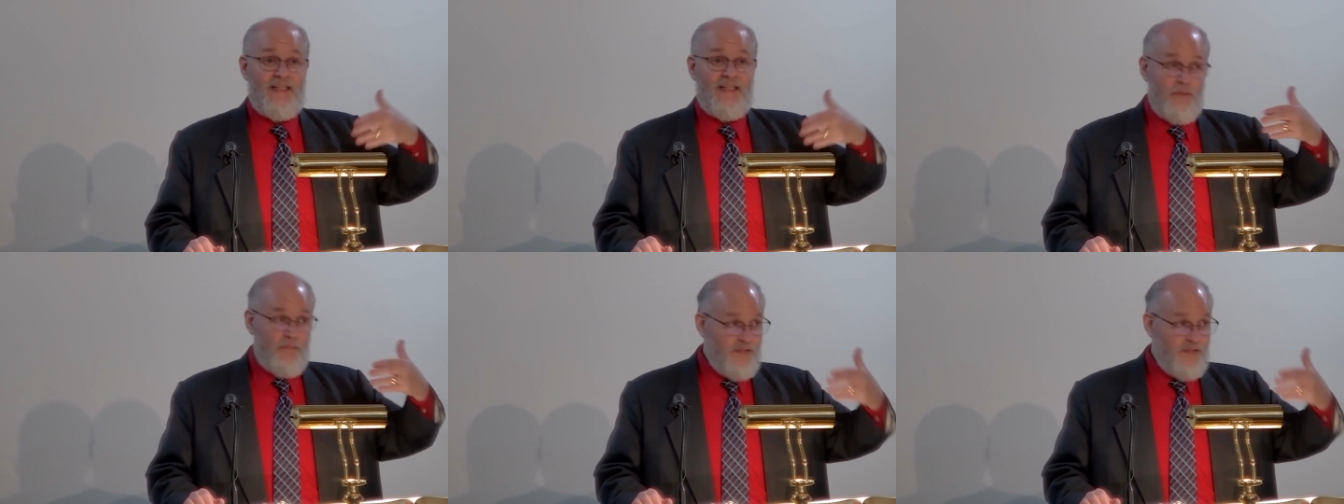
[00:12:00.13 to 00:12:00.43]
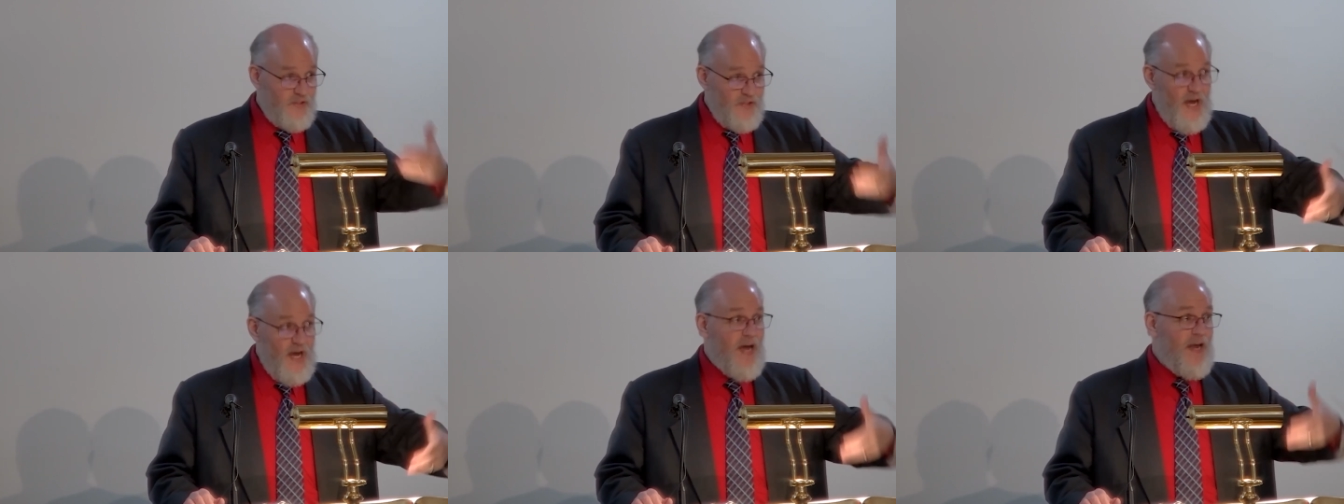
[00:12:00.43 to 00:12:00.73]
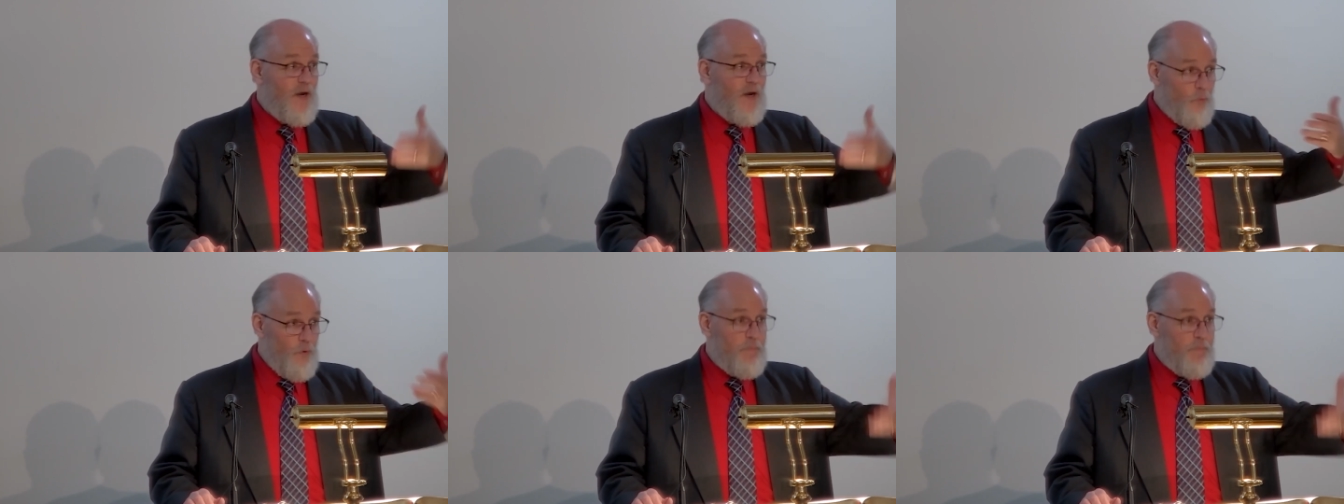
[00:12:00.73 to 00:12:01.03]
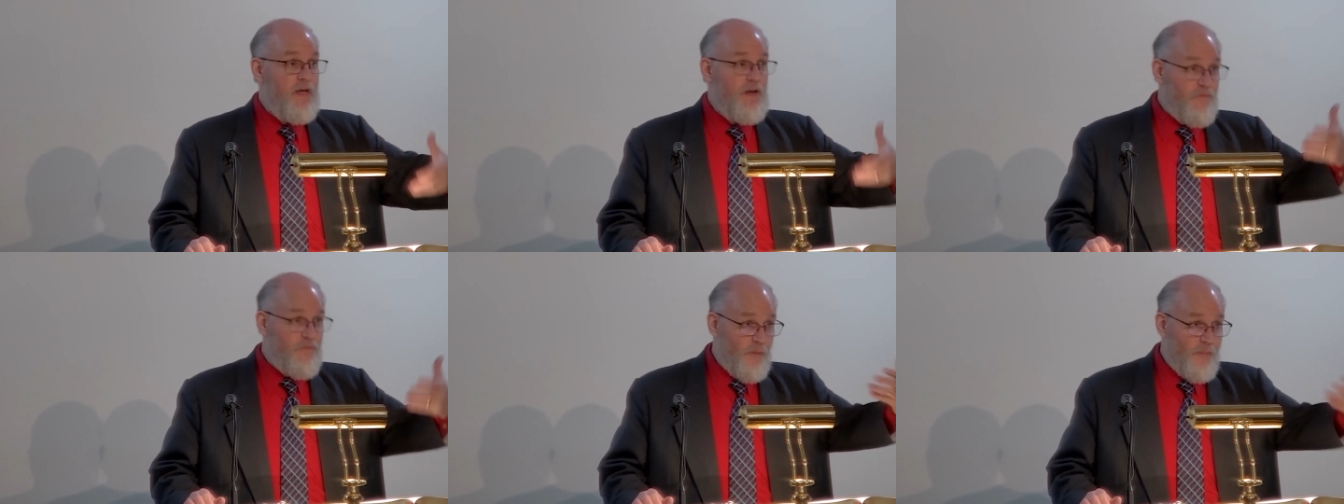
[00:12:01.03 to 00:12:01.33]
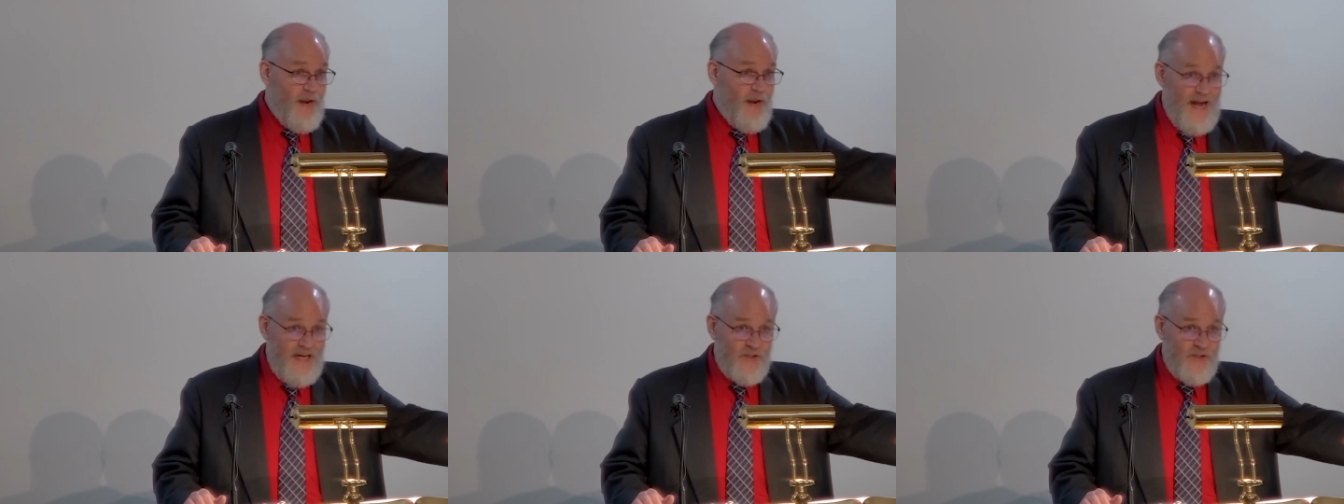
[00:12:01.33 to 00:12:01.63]
that the Messiah would be
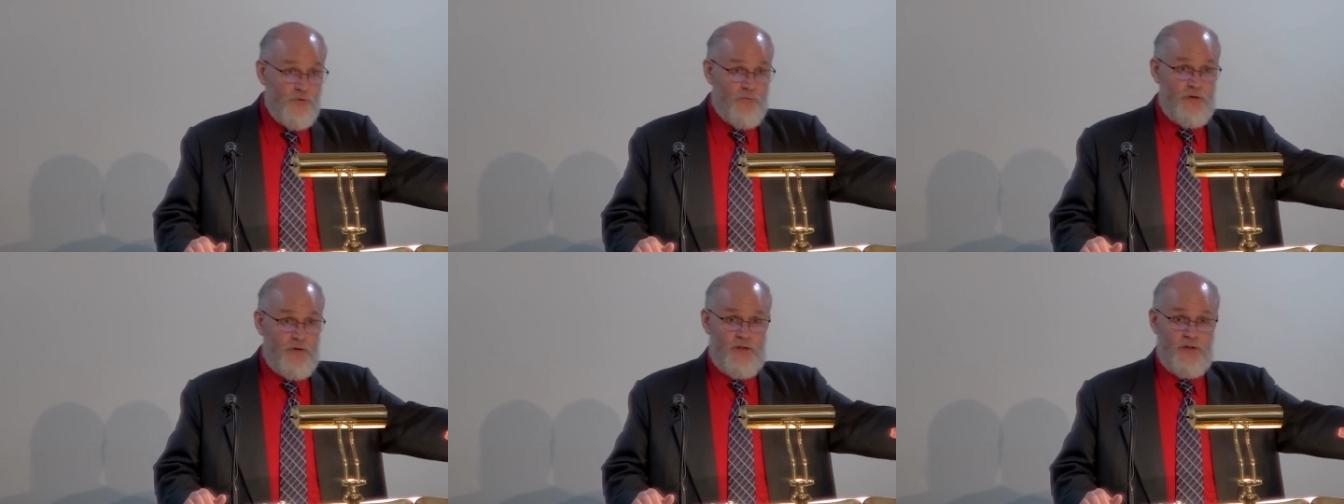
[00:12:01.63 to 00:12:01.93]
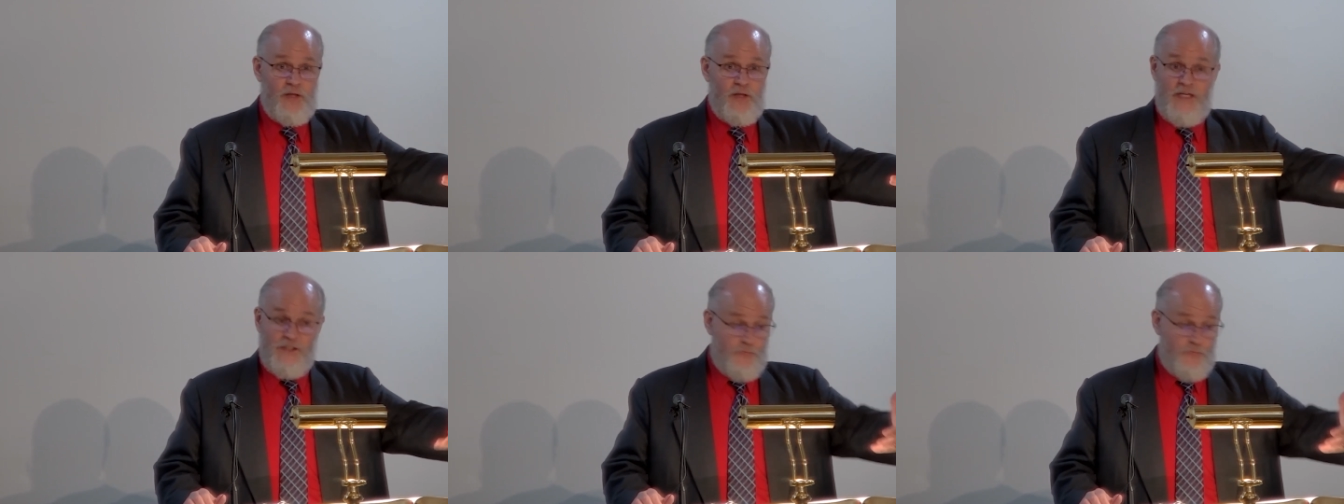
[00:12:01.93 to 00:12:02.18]
from Nazareth?